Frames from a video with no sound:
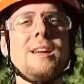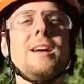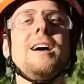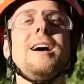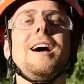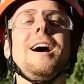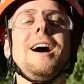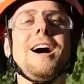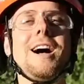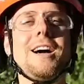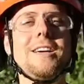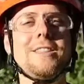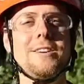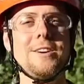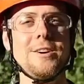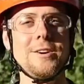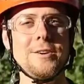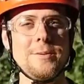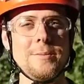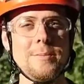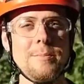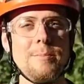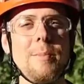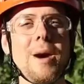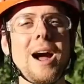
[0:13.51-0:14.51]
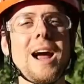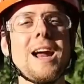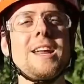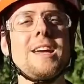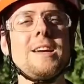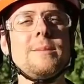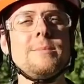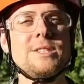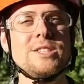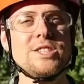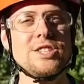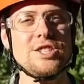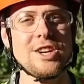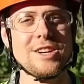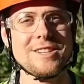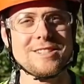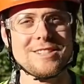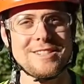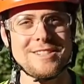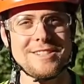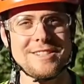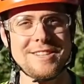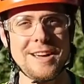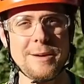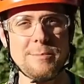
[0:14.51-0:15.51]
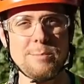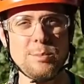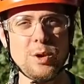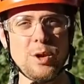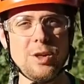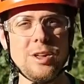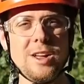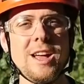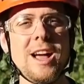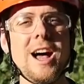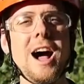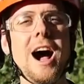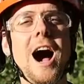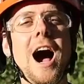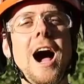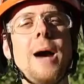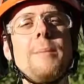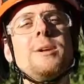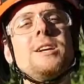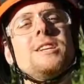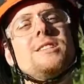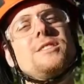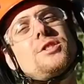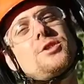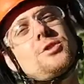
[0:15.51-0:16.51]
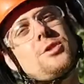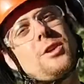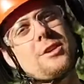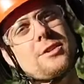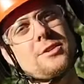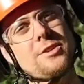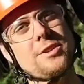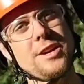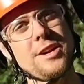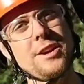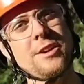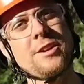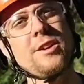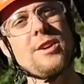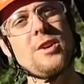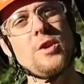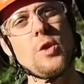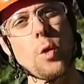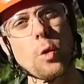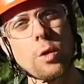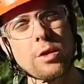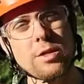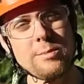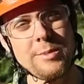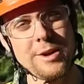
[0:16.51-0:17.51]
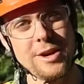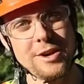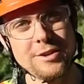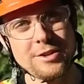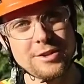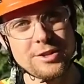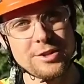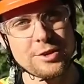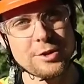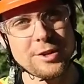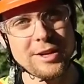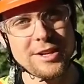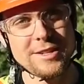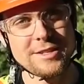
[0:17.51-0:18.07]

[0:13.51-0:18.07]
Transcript: Hi there, my name is Justin Temple. I'm an instructor here at North American Training